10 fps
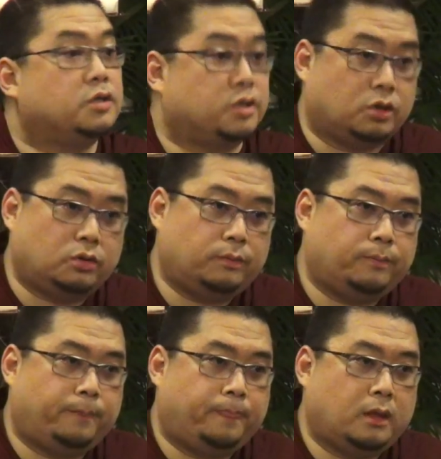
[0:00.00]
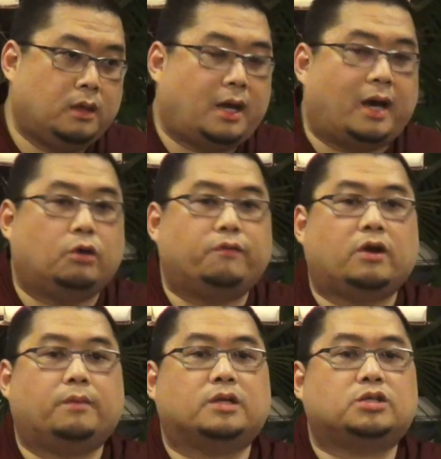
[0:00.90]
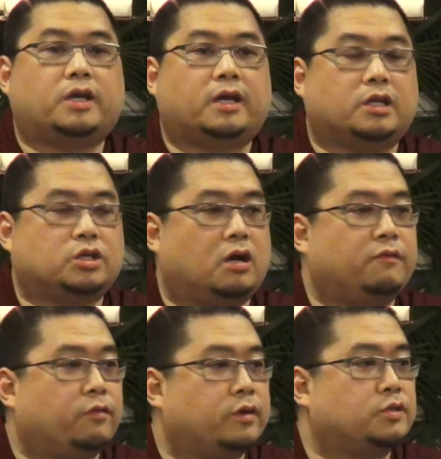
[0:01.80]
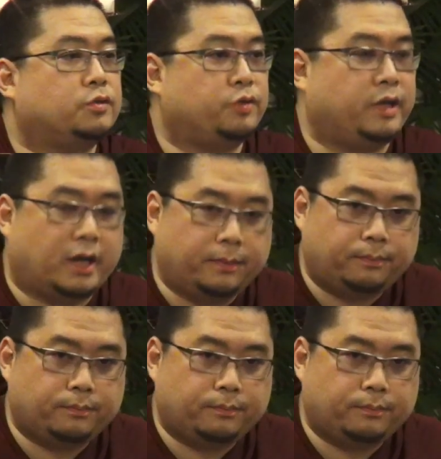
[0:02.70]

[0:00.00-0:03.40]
So, I hope very much you get Kechara Forest Retreat up,